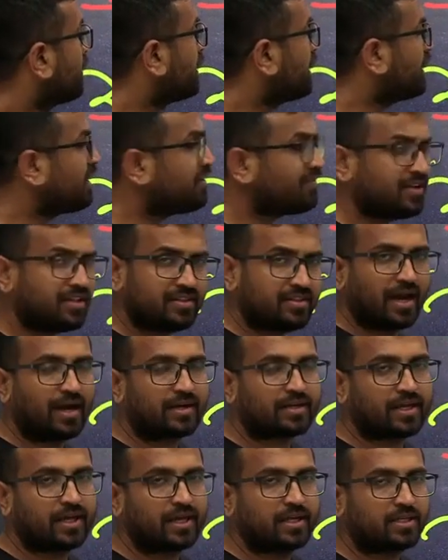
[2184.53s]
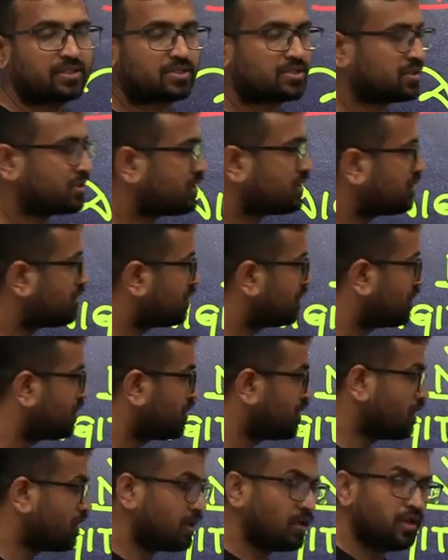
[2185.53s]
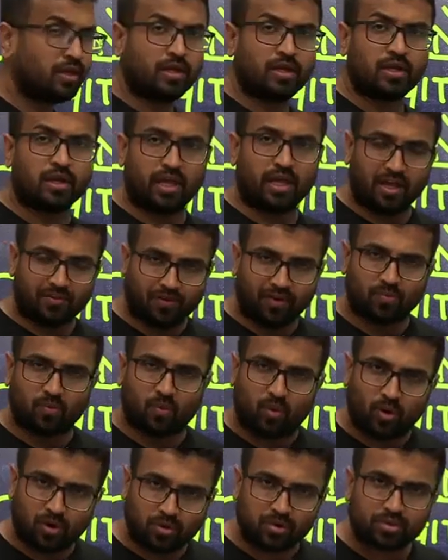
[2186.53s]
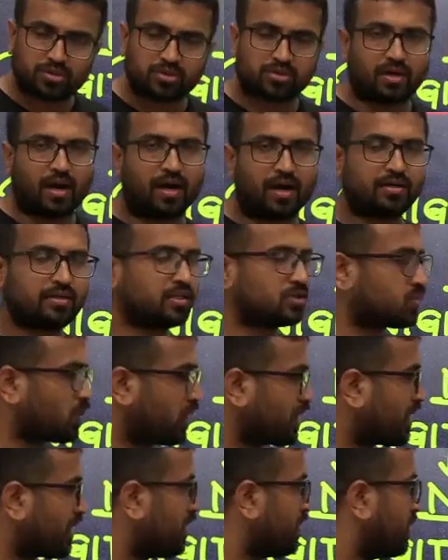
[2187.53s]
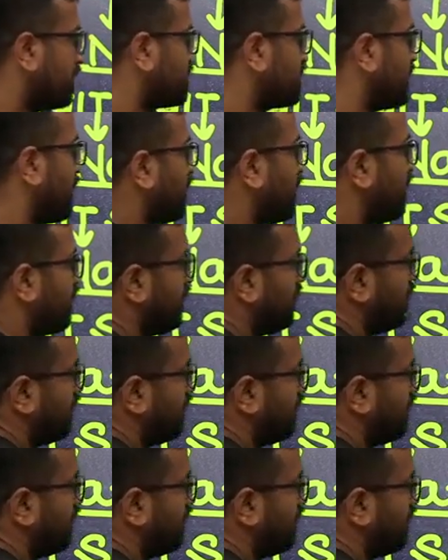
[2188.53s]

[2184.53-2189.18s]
Even in that case, if I want to start this, what I can understand?